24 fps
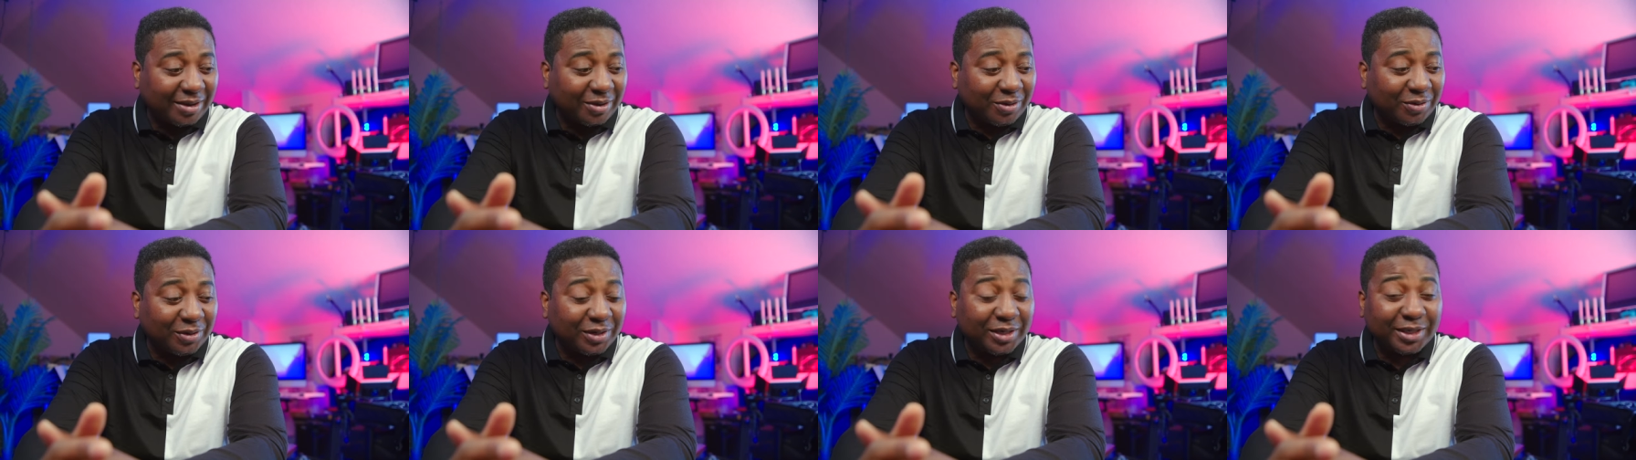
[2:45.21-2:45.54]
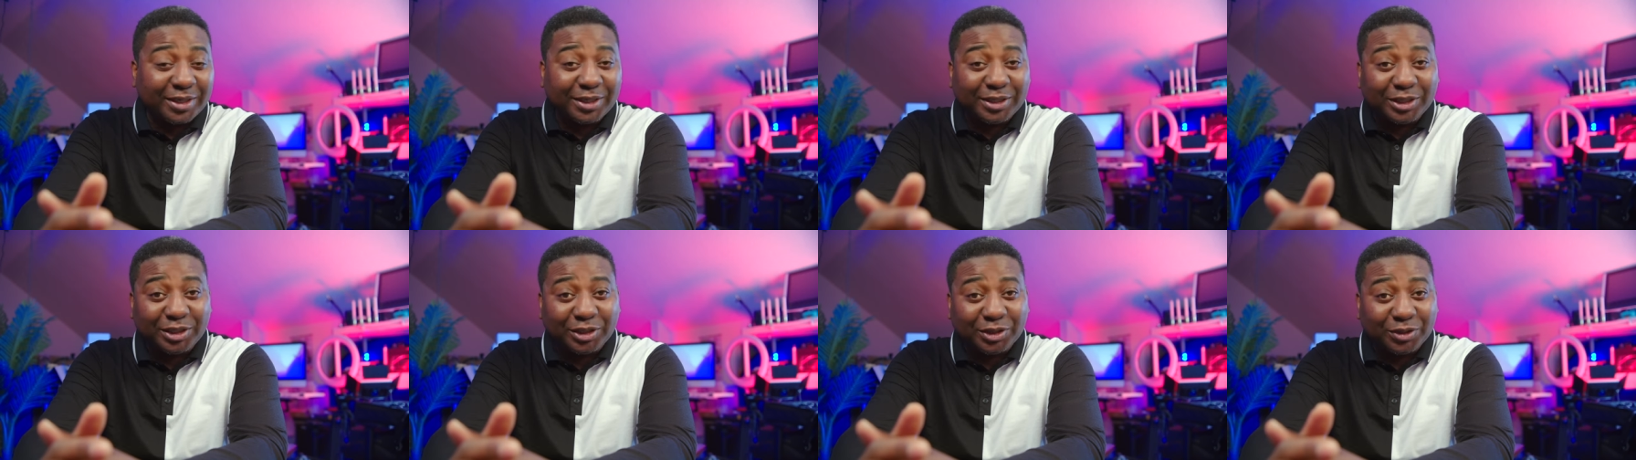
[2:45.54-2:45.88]
Only
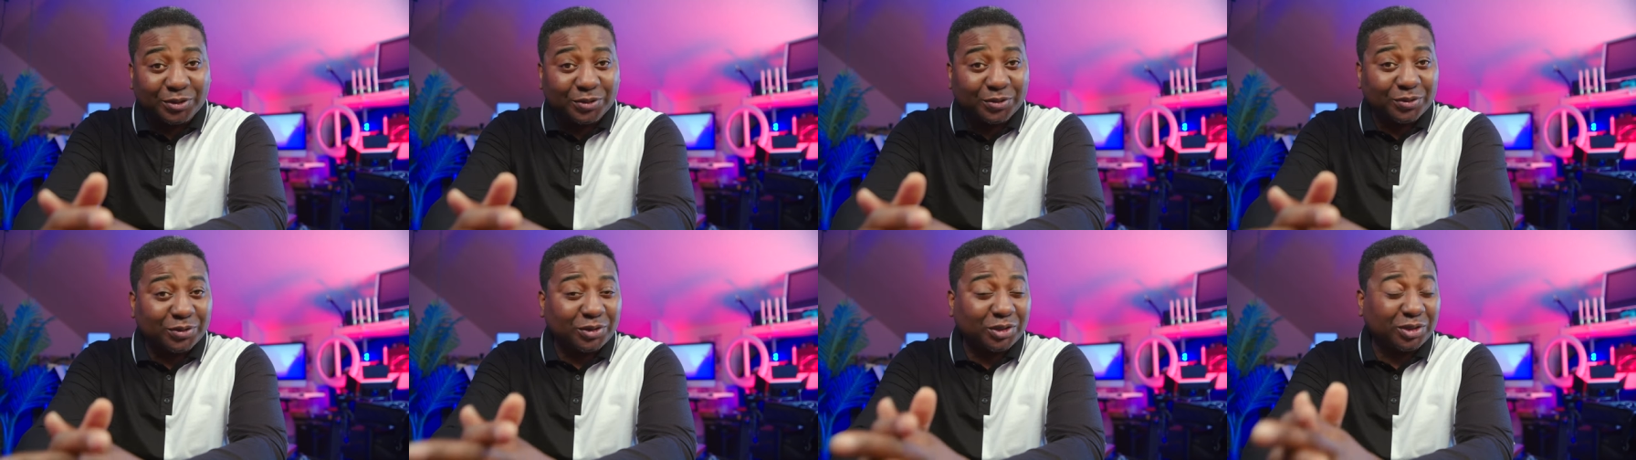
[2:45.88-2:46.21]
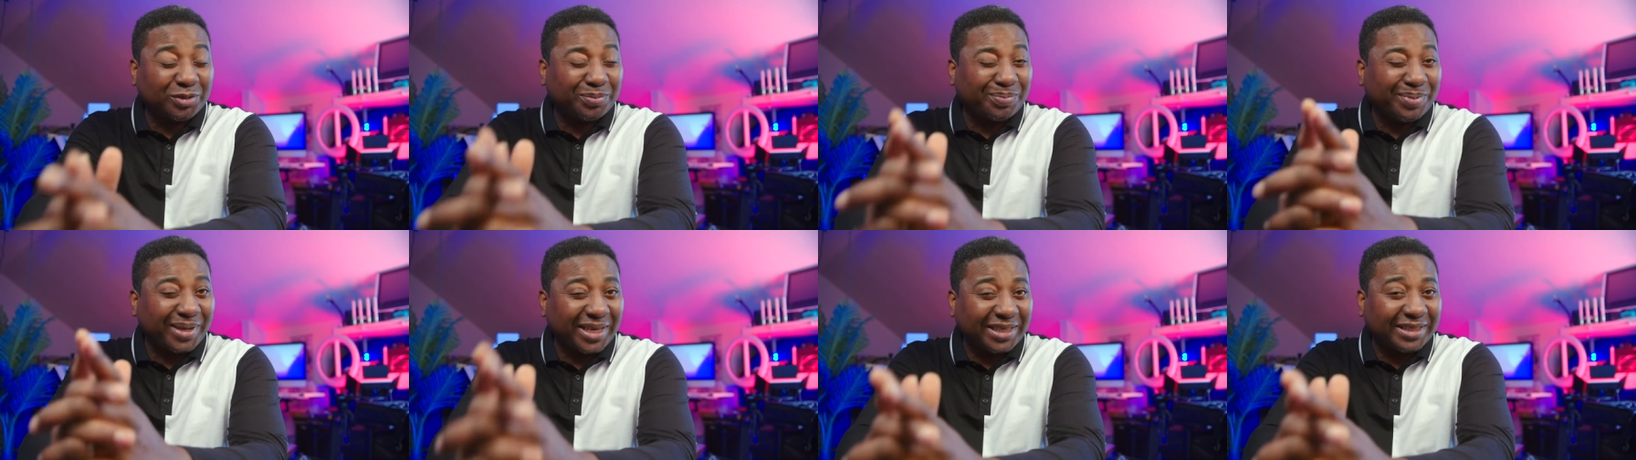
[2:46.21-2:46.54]
you
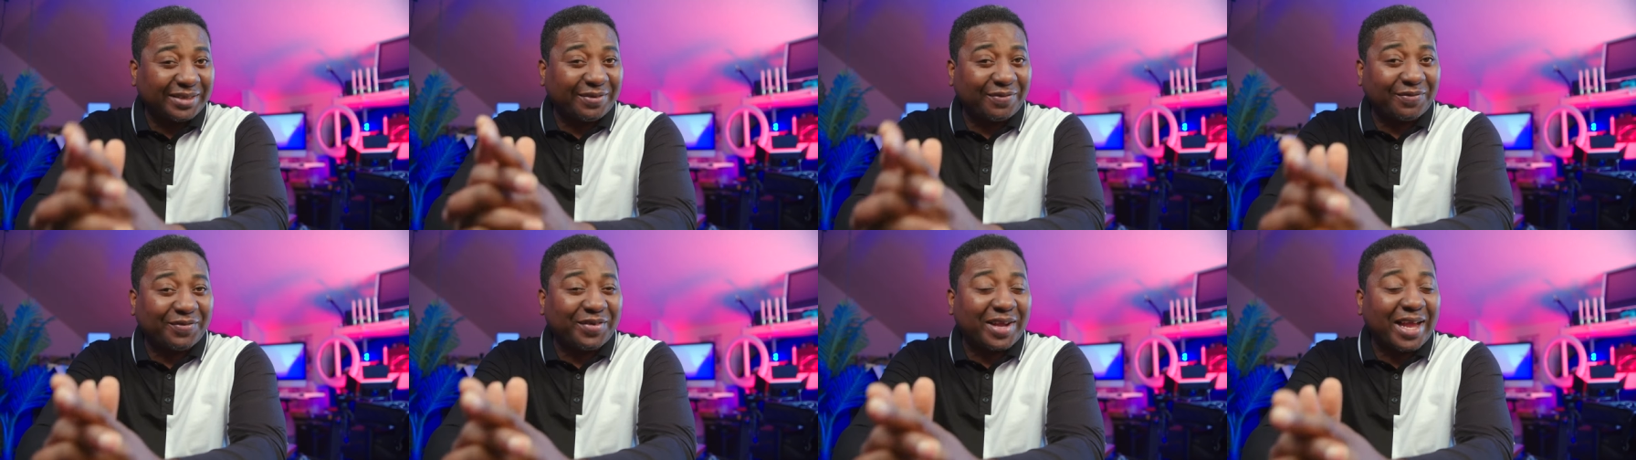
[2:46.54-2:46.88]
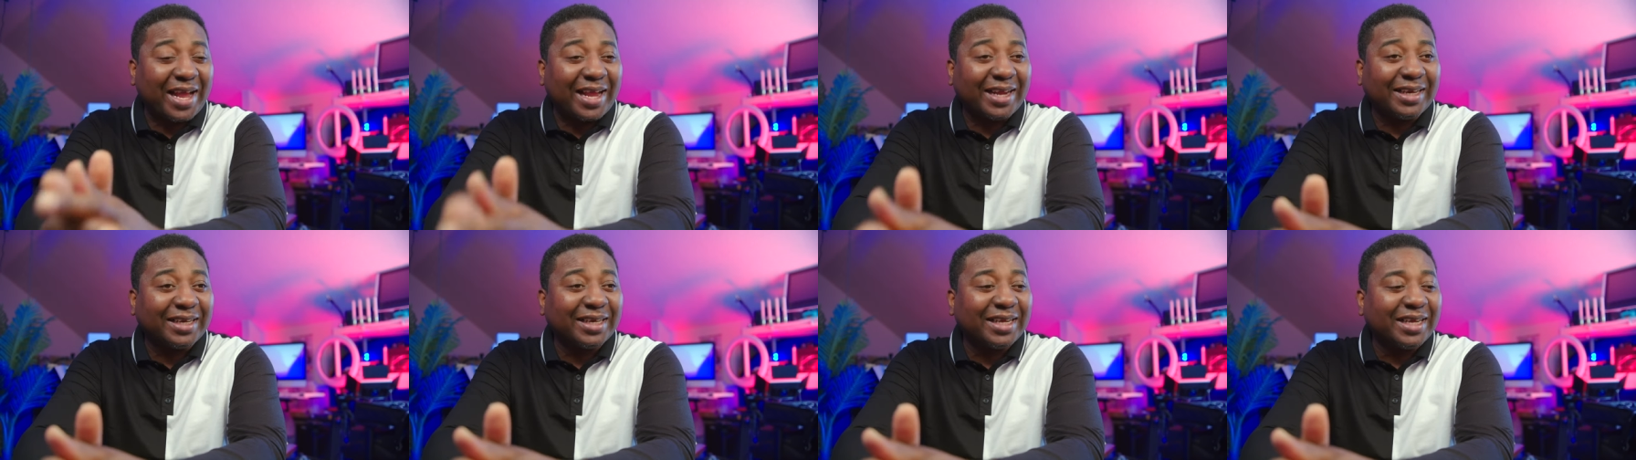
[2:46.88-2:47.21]

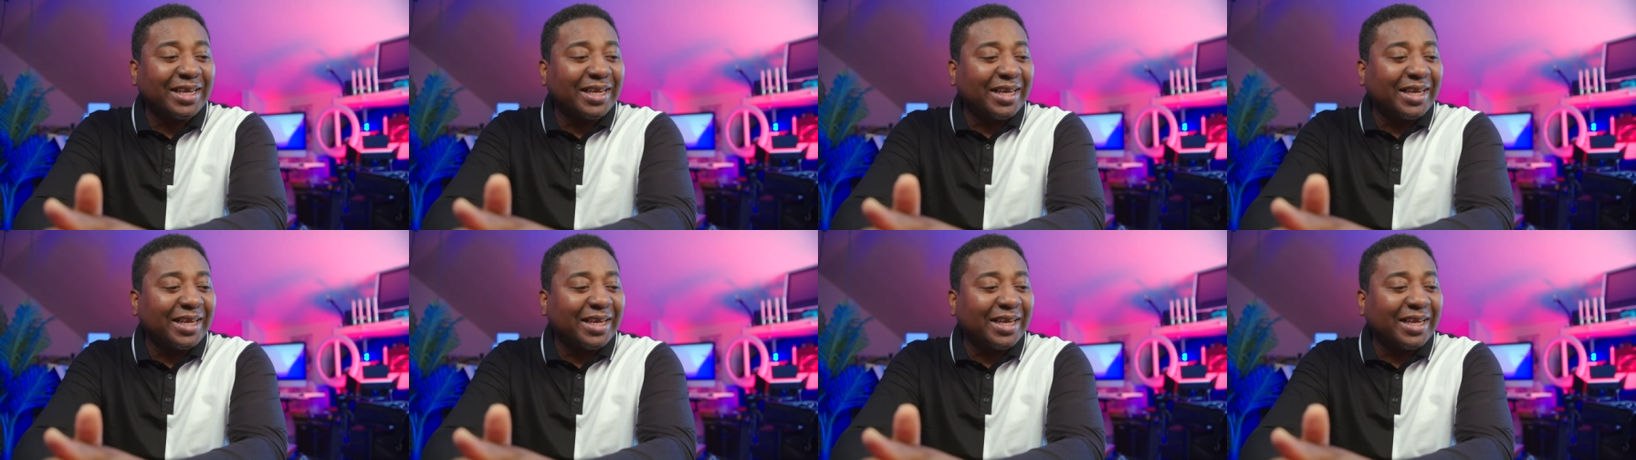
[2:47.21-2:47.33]
specified